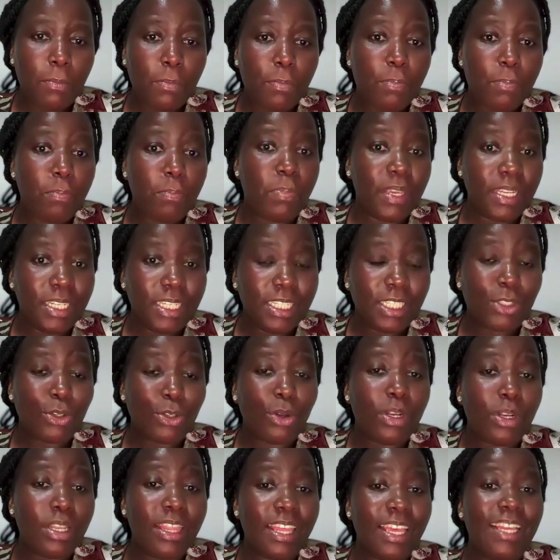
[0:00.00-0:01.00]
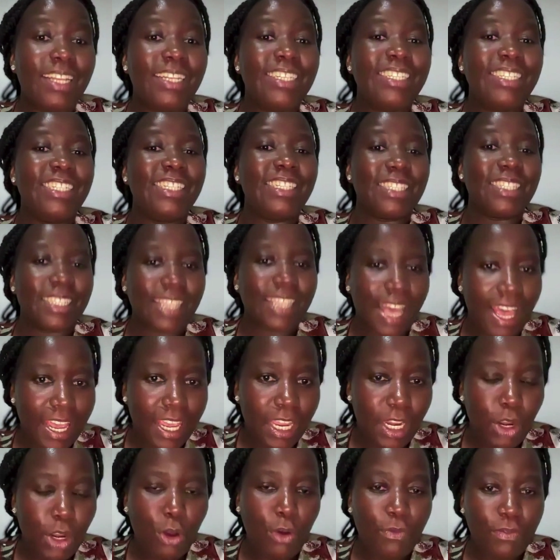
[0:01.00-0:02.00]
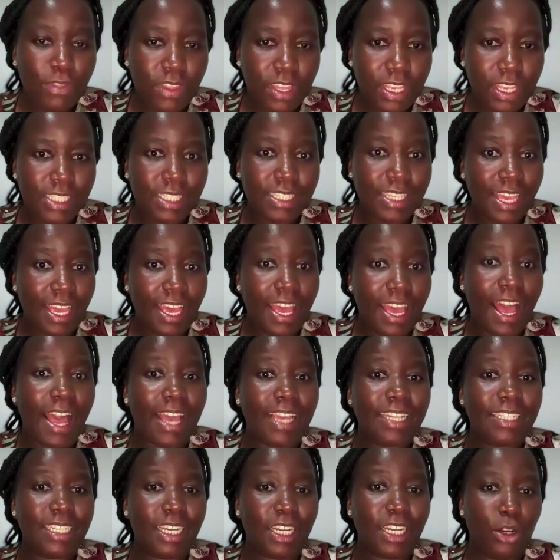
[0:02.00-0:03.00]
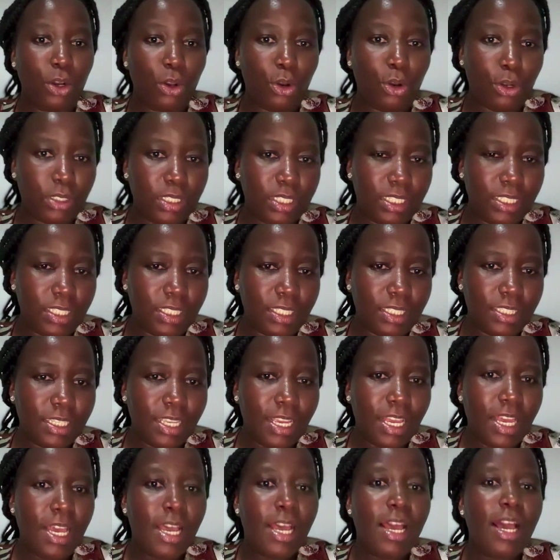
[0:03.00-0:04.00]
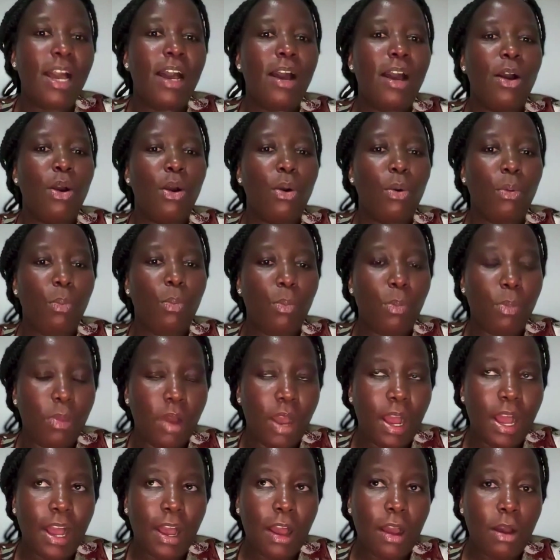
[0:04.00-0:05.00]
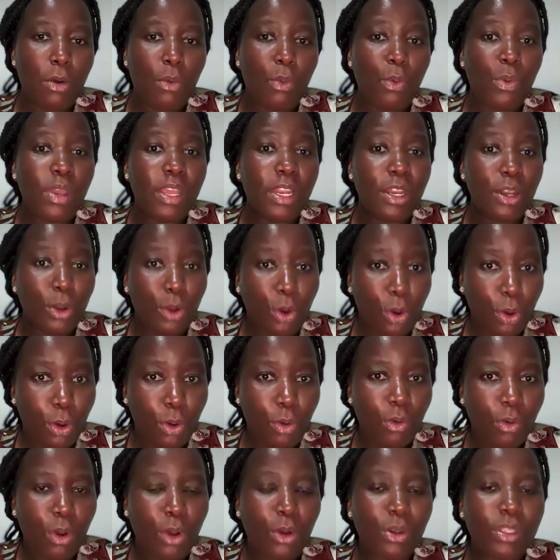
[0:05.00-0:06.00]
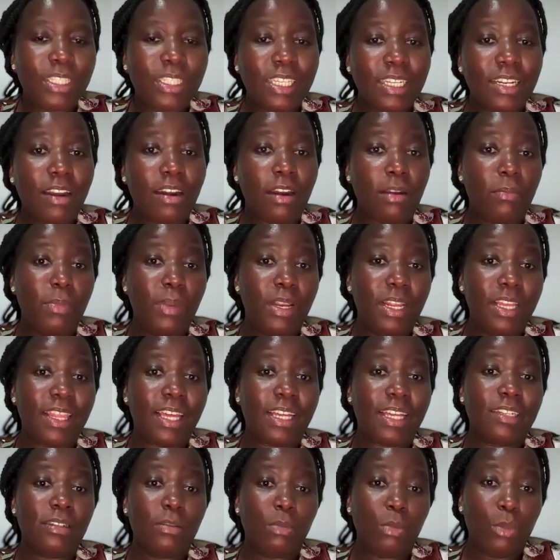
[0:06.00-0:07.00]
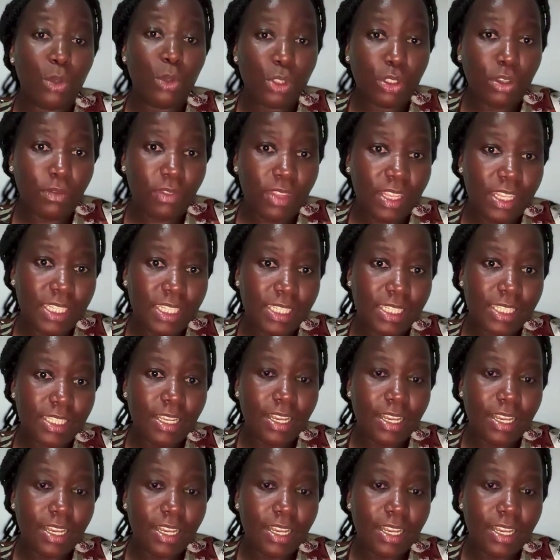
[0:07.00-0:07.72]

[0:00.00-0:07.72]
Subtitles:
bit is on the design of these AI technologies. We know considerably that most of these